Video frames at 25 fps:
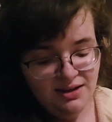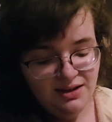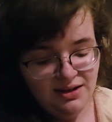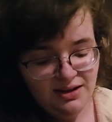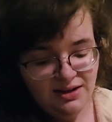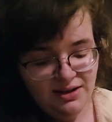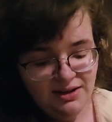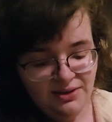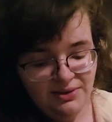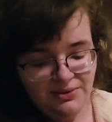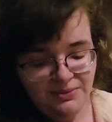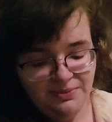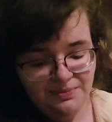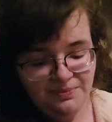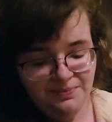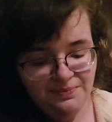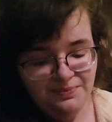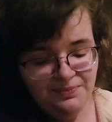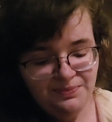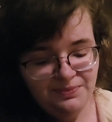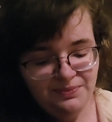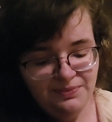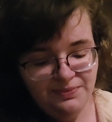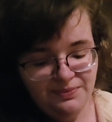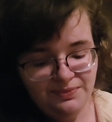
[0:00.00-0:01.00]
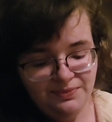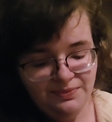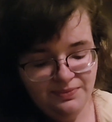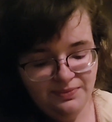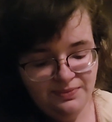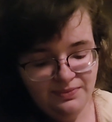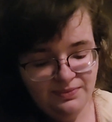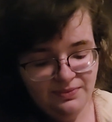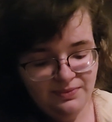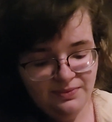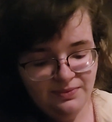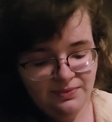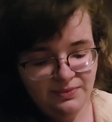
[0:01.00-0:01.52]
Now,
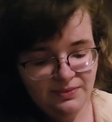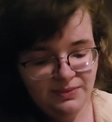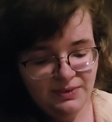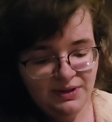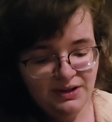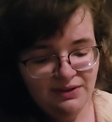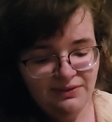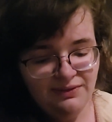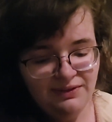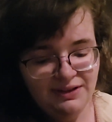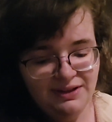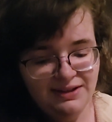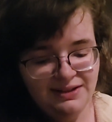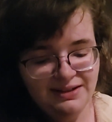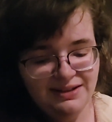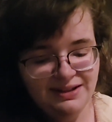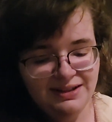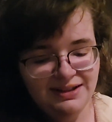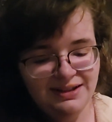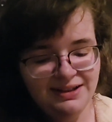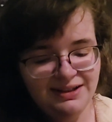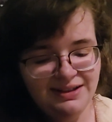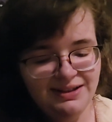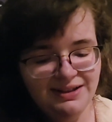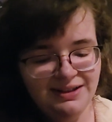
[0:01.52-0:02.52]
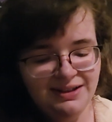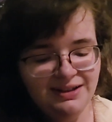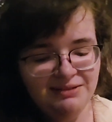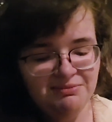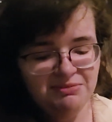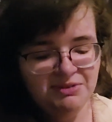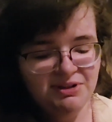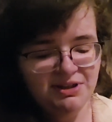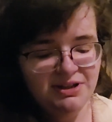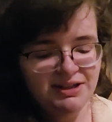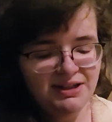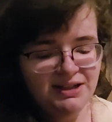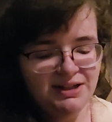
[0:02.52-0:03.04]
obviously, I'm
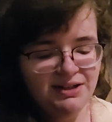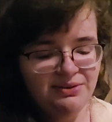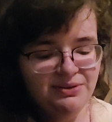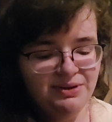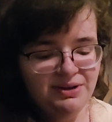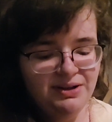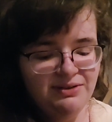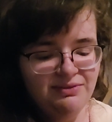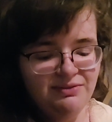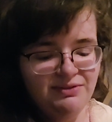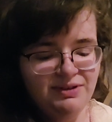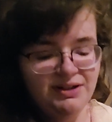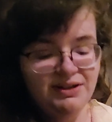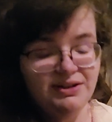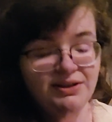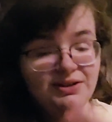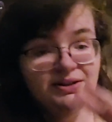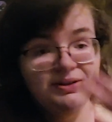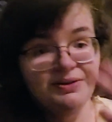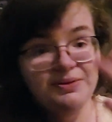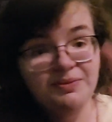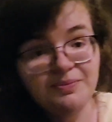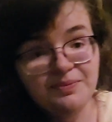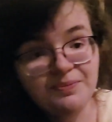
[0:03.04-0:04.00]
talking ring finger.